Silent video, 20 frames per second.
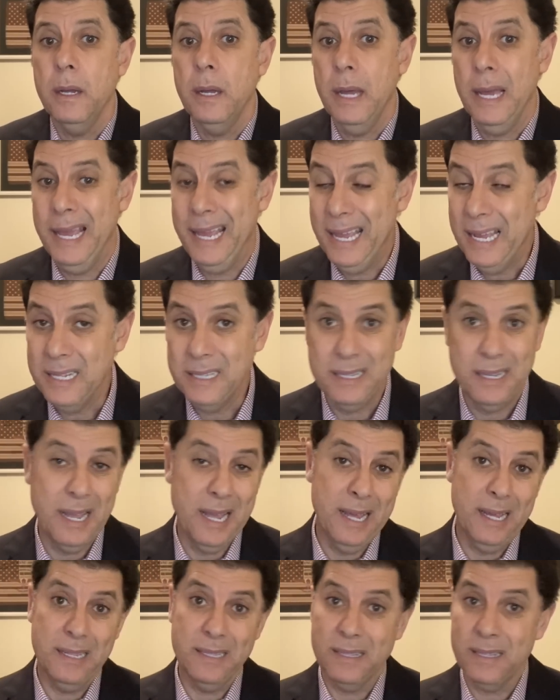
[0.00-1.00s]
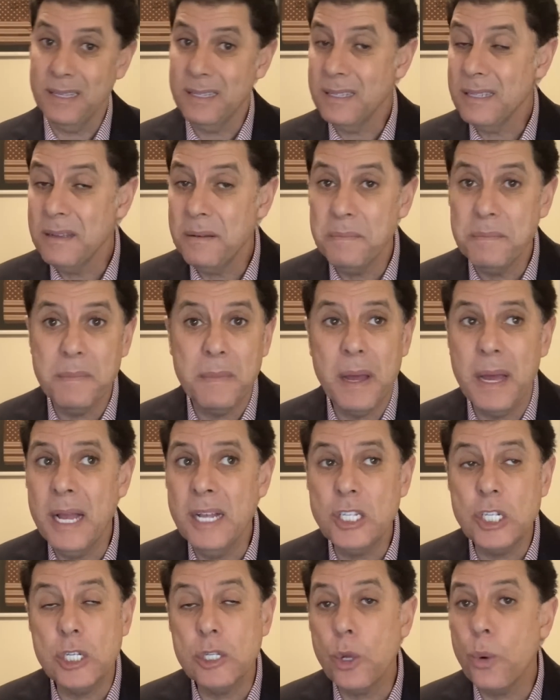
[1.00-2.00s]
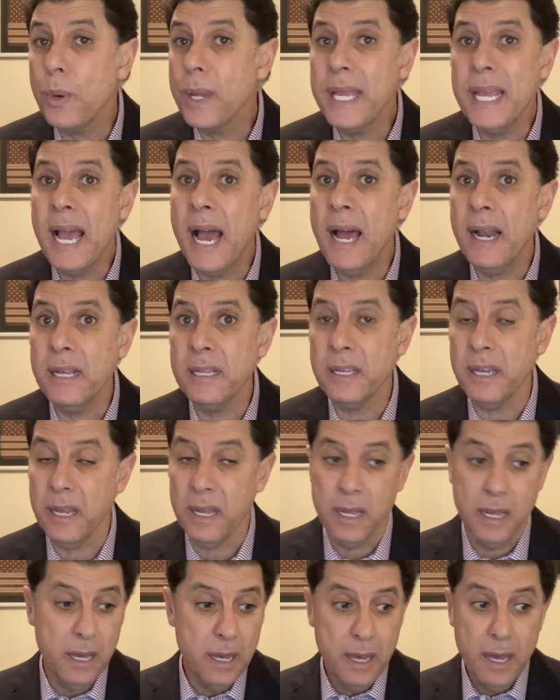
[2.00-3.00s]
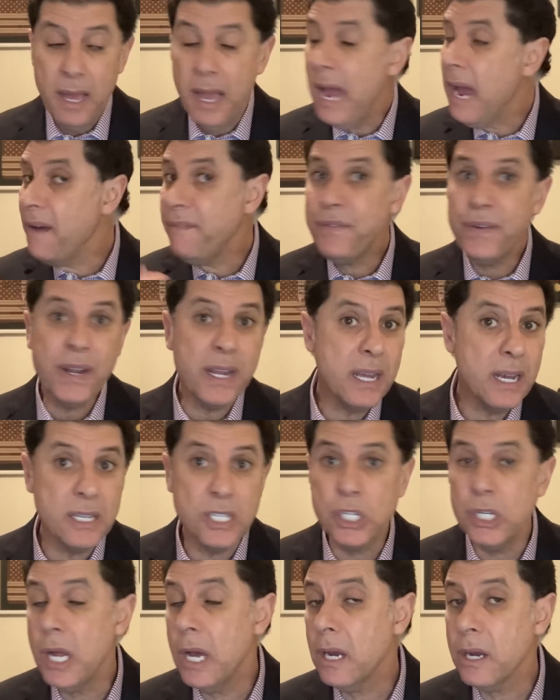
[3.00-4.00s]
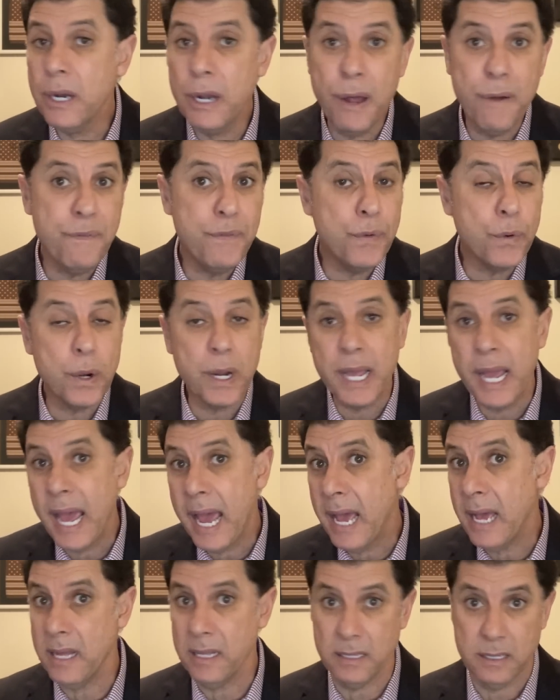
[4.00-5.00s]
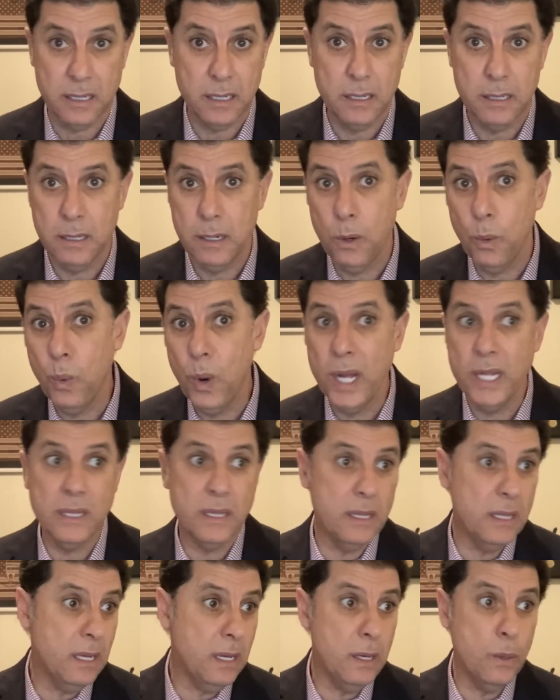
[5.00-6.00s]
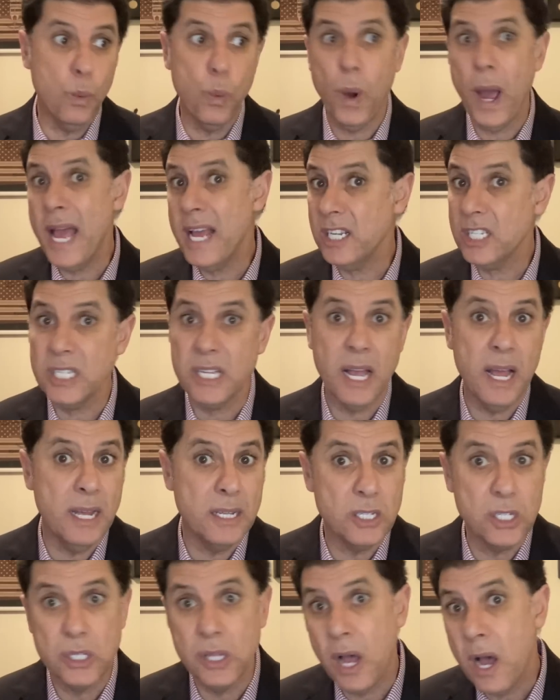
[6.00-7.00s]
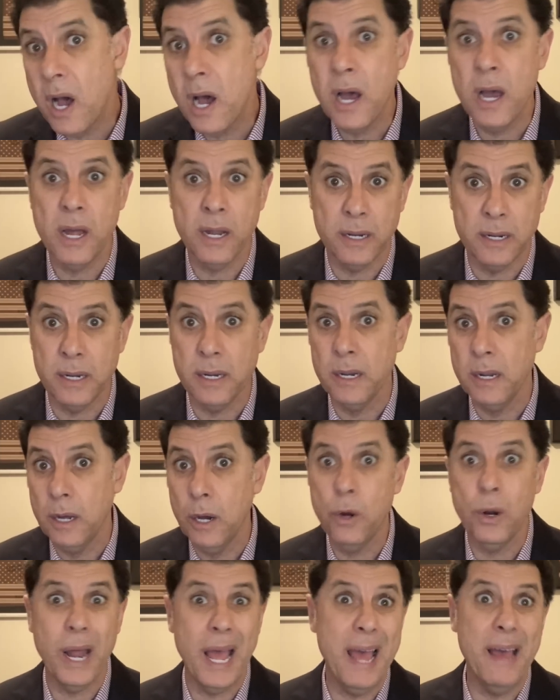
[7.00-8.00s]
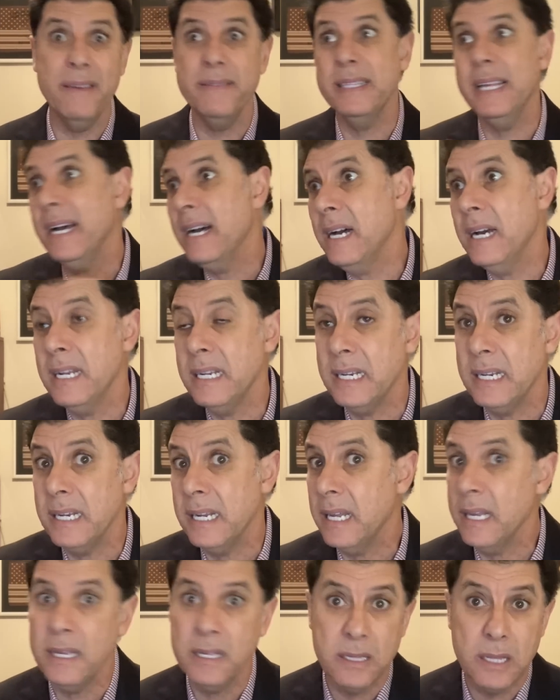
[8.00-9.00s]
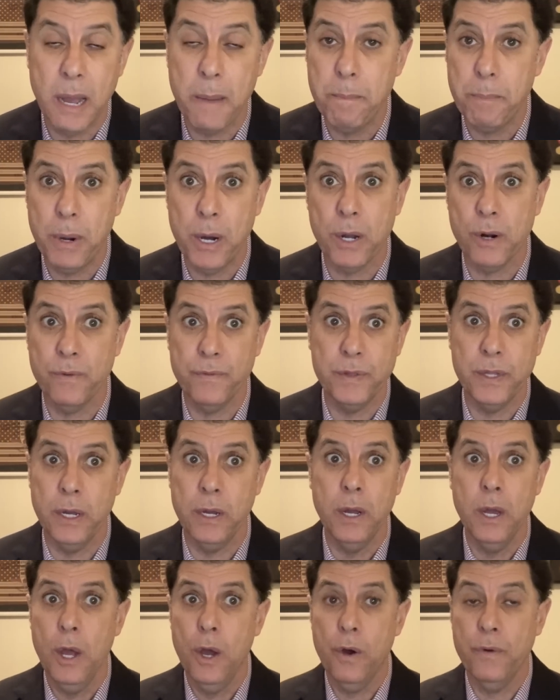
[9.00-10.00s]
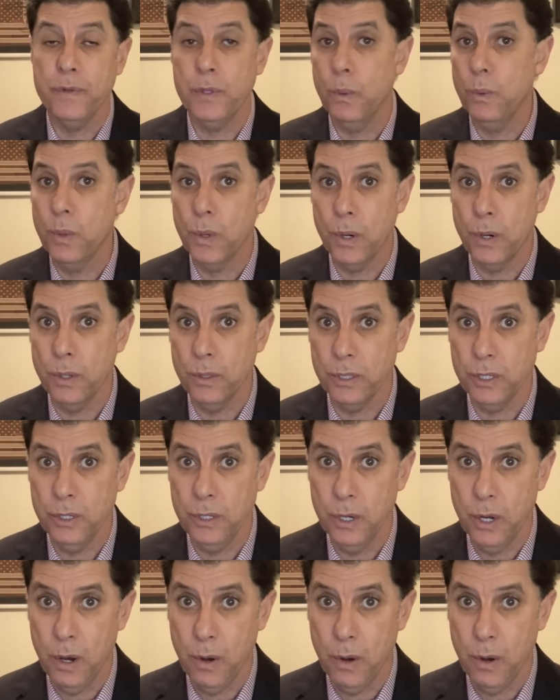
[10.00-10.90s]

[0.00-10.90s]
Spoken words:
and it's the reality. Africa's not gonna forget what the West has done or have done in that part of the world, you